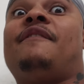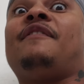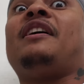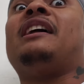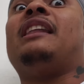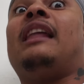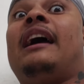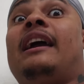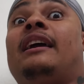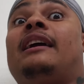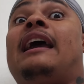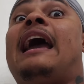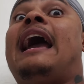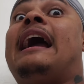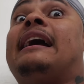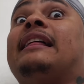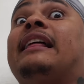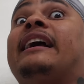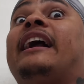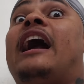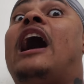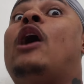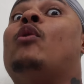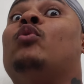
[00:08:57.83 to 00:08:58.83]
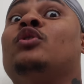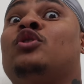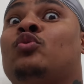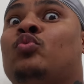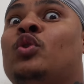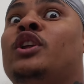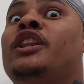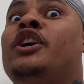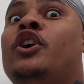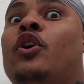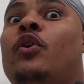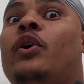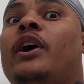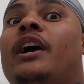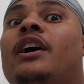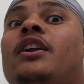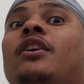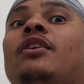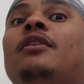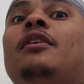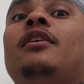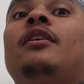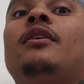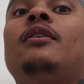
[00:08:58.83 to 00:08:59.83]
if I like act like I, I was really gonna hit
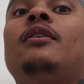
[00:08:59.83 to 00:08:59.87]
There's a